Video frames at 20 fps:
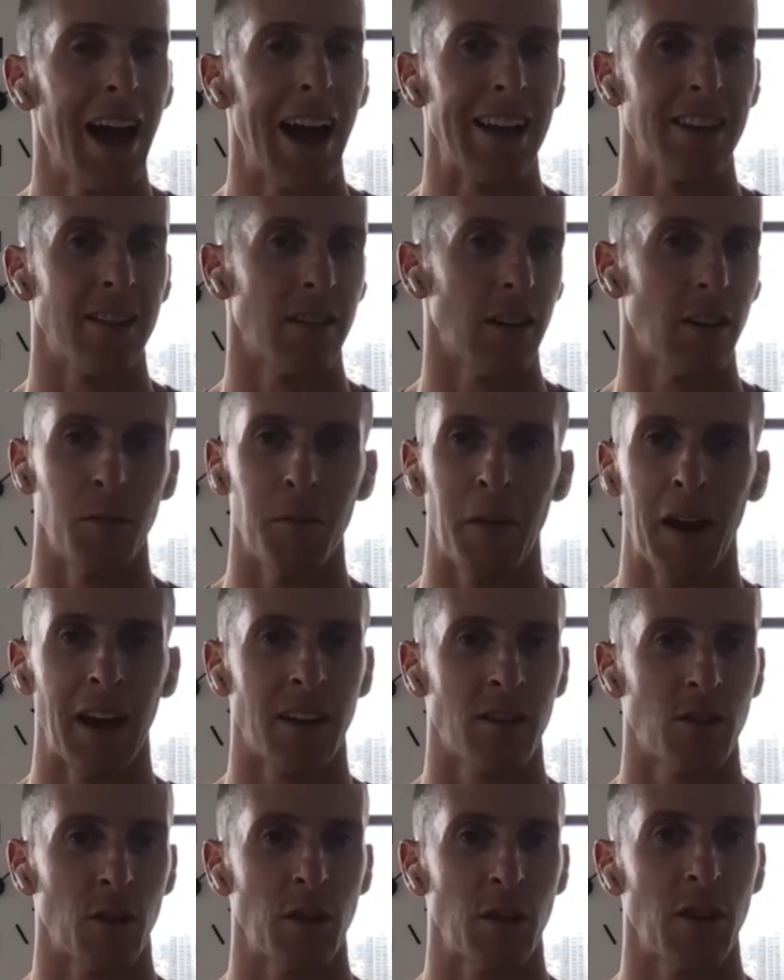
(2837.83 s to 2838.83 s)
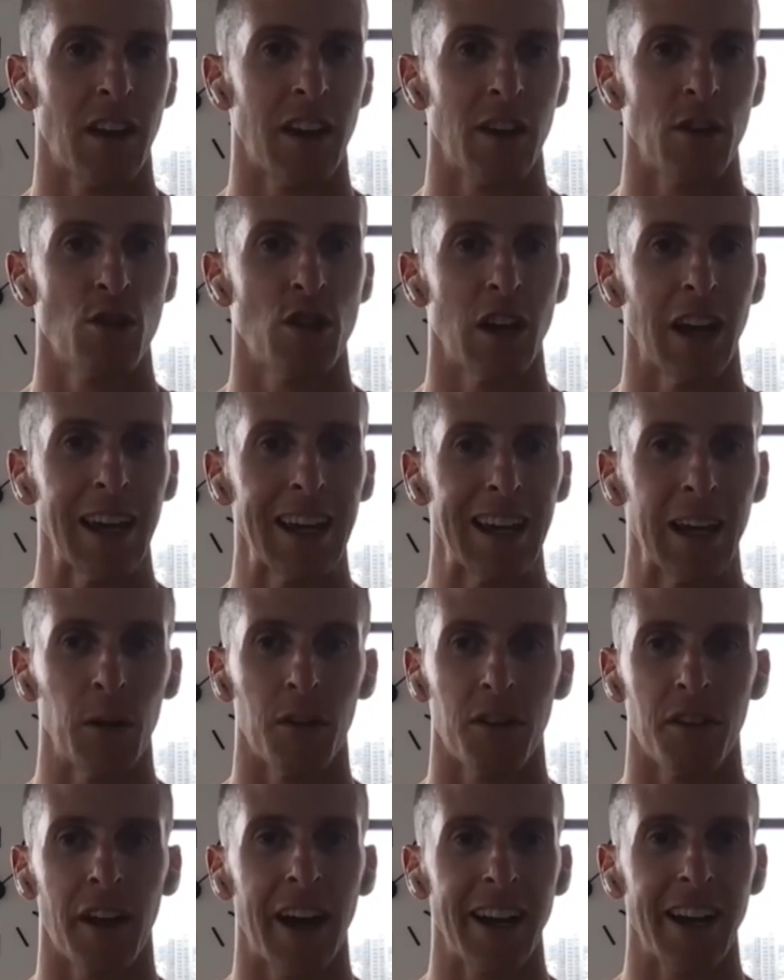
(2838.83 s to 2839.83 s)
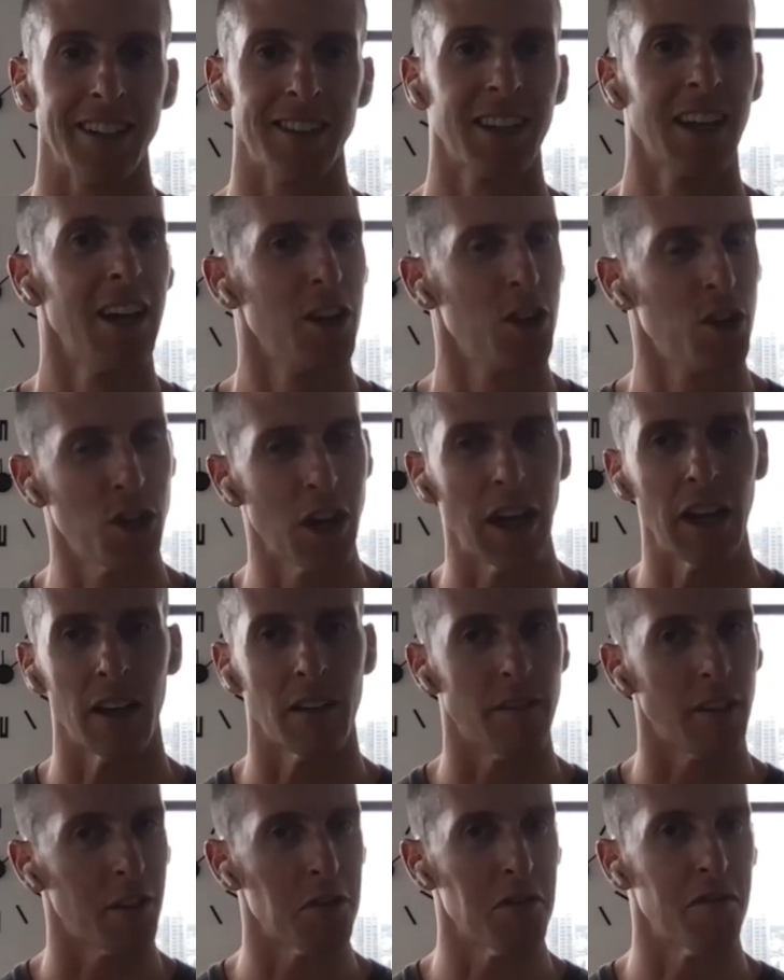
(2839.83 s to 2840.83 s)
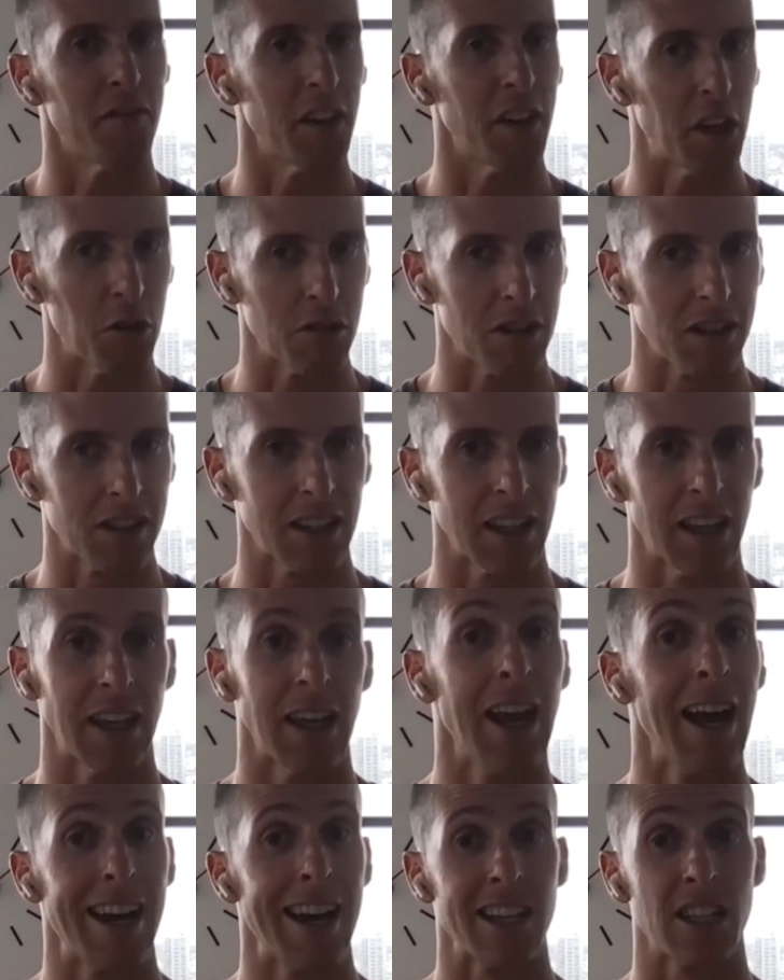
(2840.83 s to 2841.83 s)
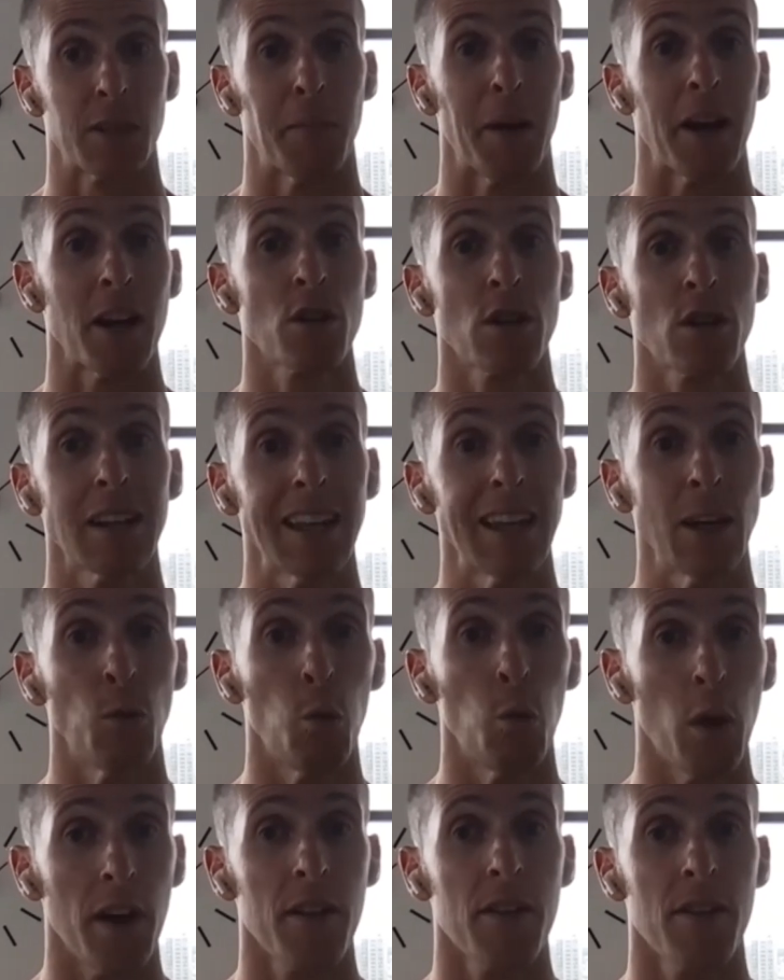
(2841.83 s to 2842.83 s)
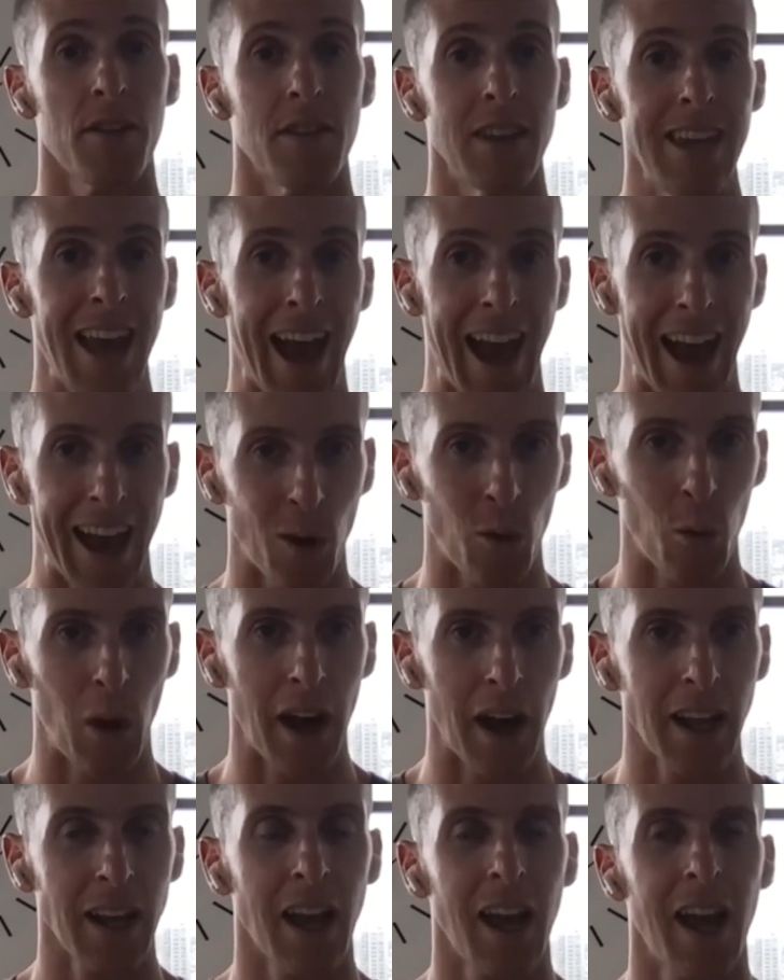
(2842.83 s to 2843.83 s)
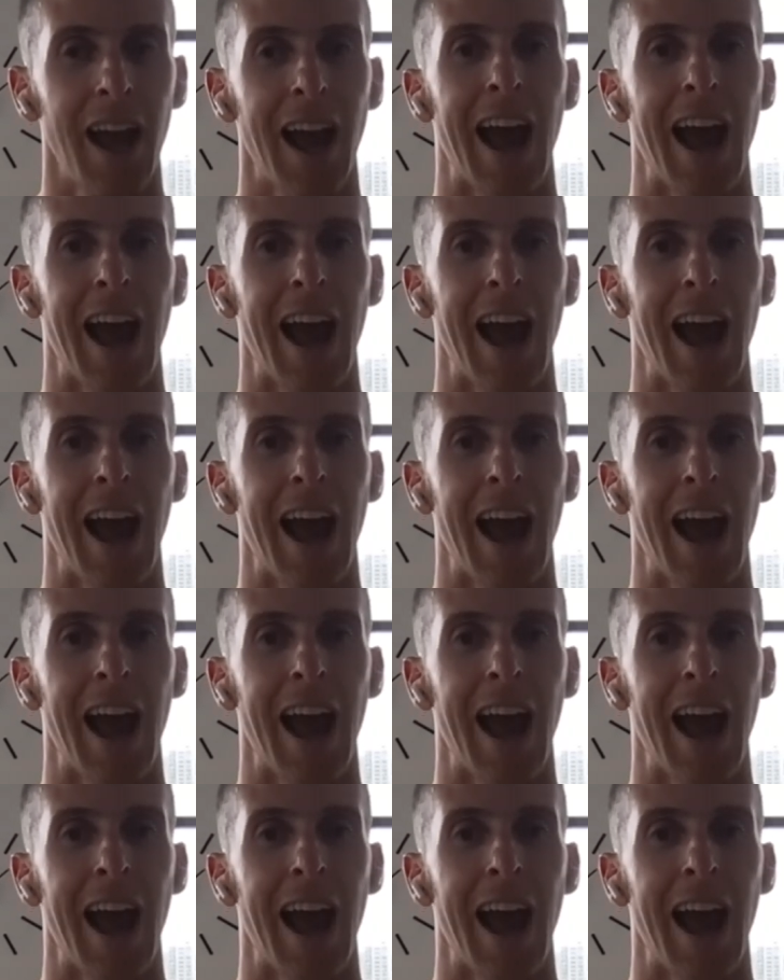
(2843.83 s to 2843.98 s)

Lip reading: And so you make sure that you're shaking with ice, shake it very vigorously, especially with the egg white.